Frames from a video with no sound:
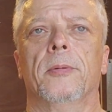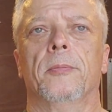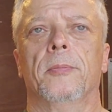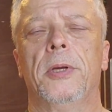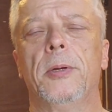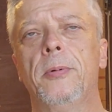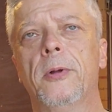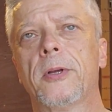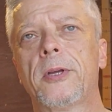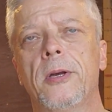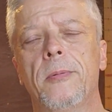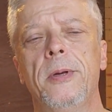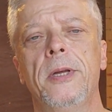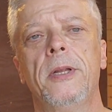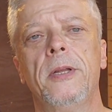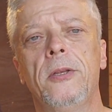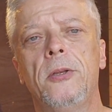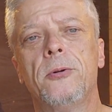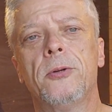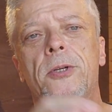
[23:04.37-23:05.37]

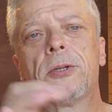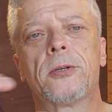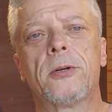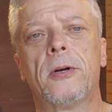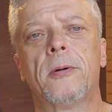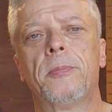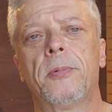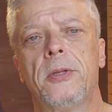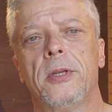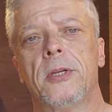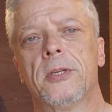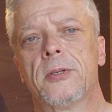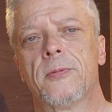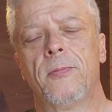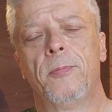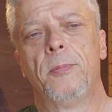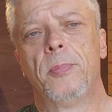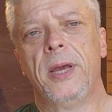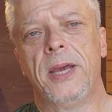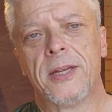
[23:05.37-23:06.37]
and usurp these
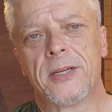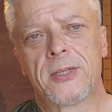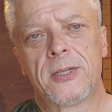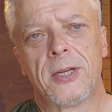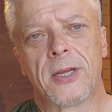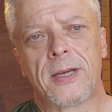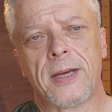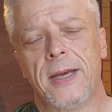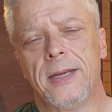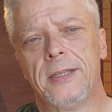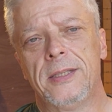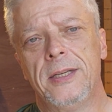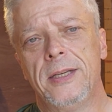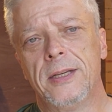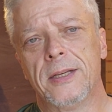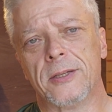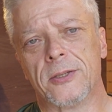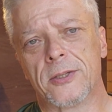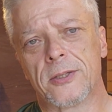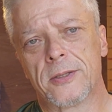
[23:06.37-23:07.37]
basic
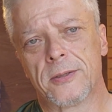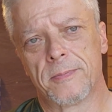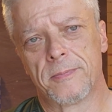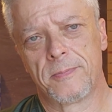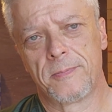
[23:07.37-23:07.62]
ideas,